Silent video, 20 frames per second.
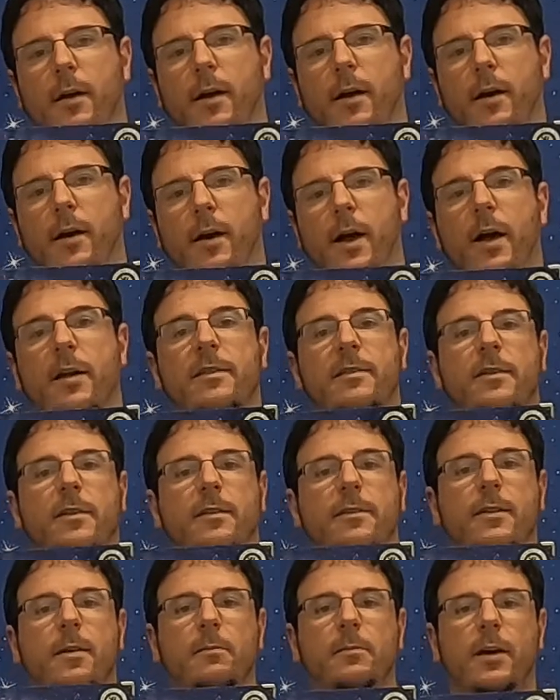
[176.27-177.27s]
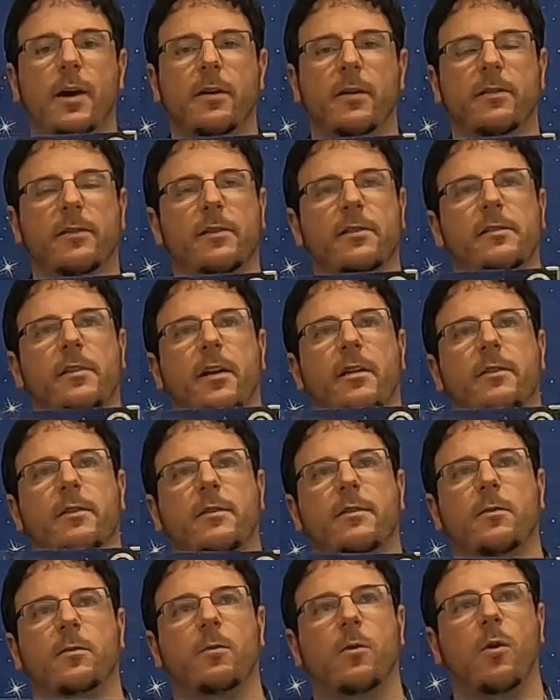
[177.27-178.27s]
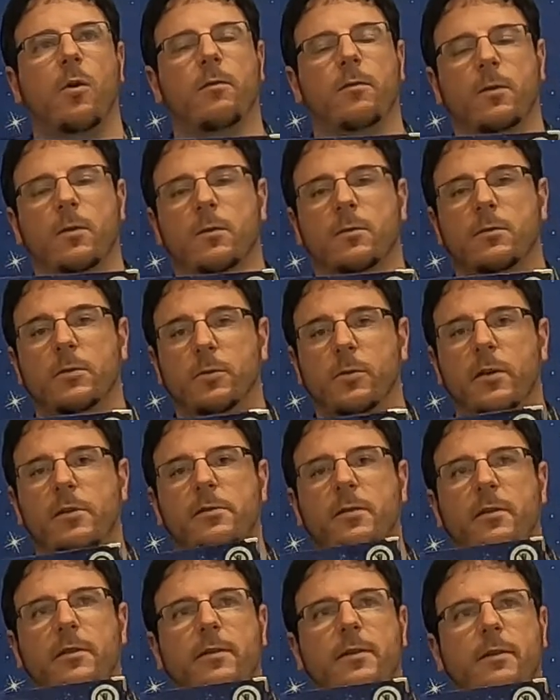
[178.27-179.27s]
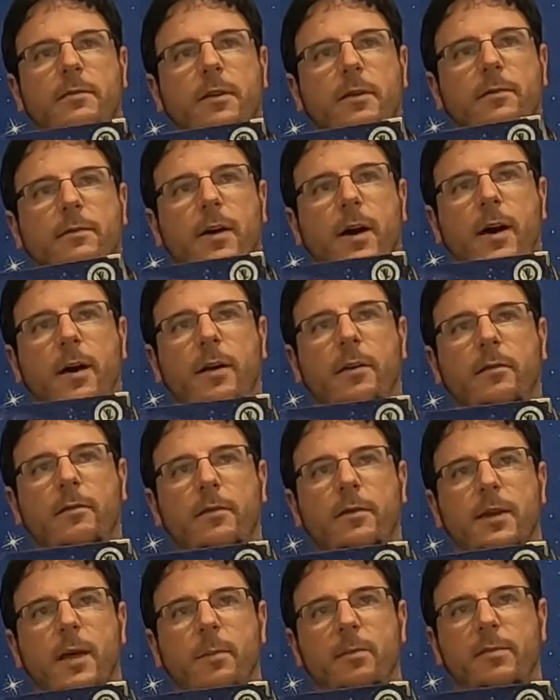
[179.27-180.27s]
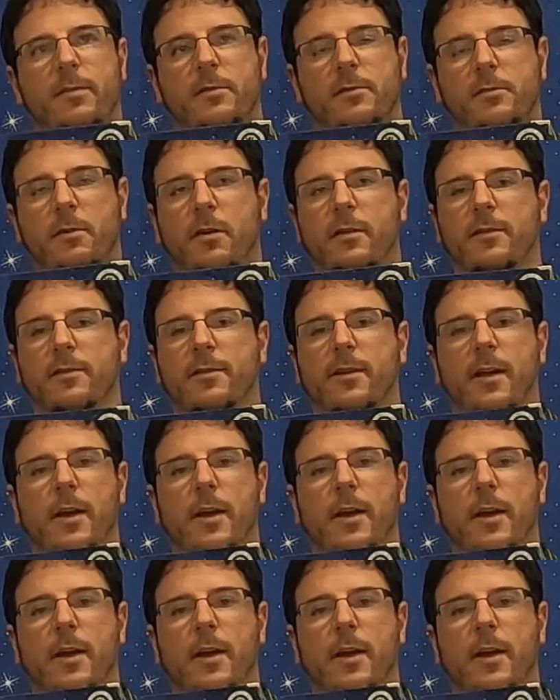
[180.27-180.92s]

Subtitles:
As the subtitle suggests, there are over 275 tips, tricks,